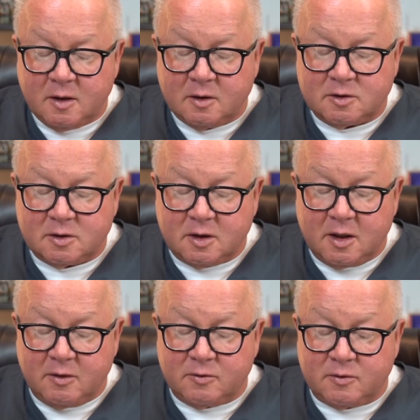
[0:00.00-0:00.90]
She,
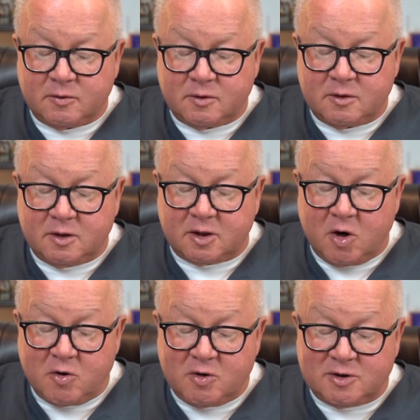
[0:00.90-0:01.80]
the
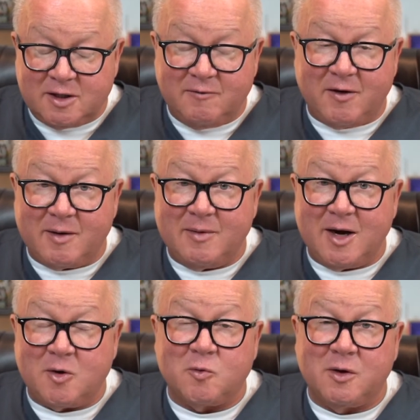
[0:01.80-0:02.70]
CoQ10 and vitamin
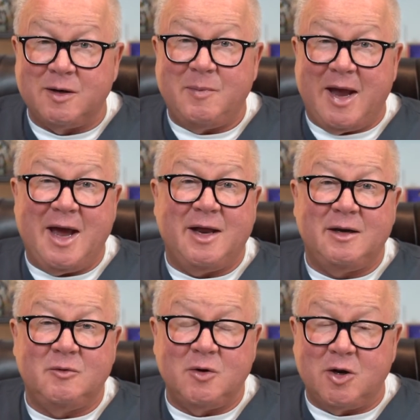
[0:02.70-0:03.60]
A are really bad.
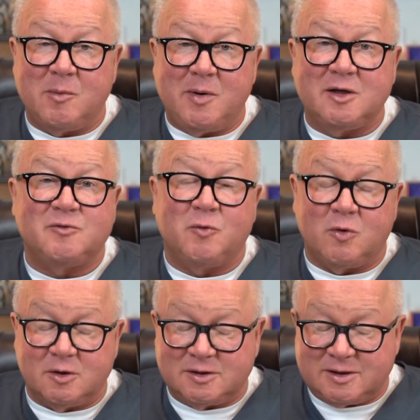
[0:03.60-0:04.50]
We can go to page
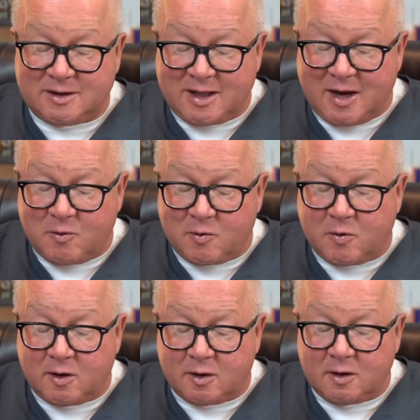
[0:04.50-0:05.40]
four and see that. We
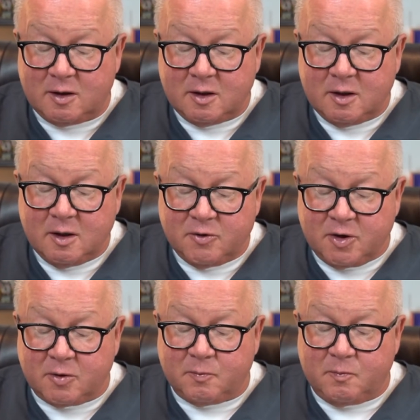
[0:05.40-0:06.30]
will.
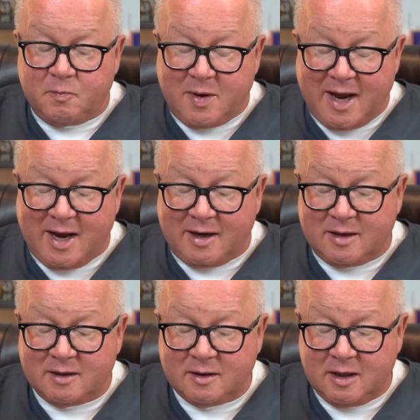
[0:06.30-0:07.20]
They're bad.
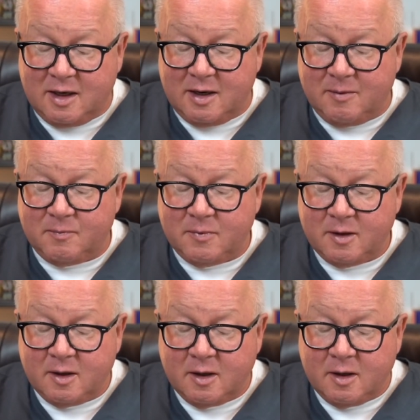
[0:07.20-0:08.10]
Um,
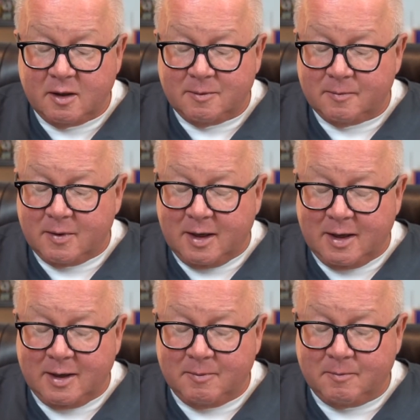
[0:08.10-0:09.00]

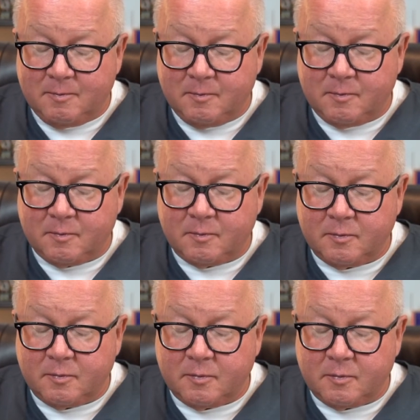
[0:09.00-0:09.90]
um,
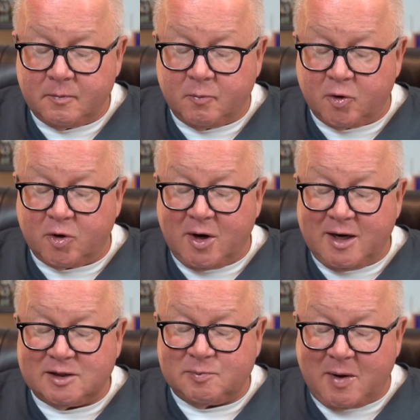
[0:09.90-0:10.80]

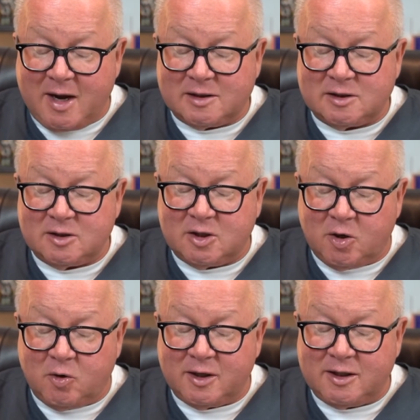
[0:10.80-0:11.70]
borderline is biotin,
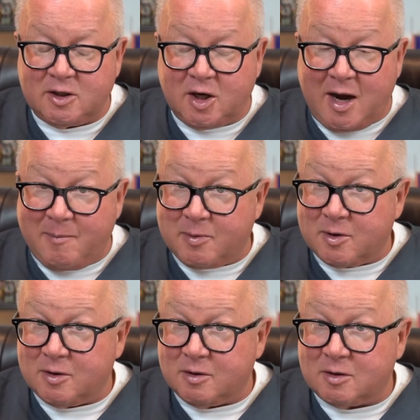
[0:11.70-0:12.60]
choline,
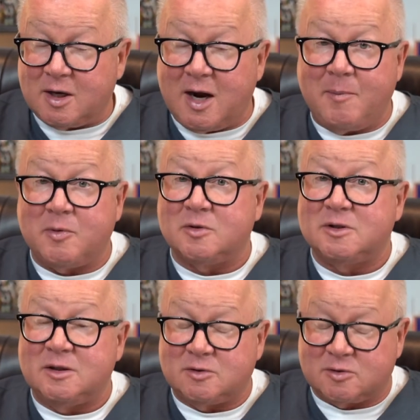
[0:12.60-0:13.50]
copper. Copper is
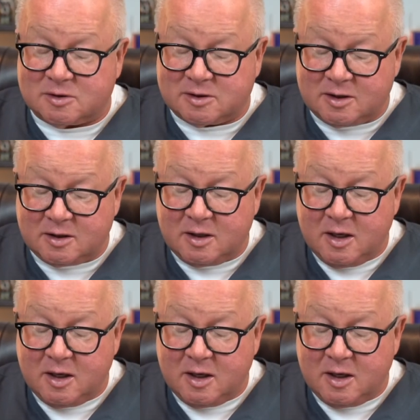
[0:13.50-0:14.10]
interesting.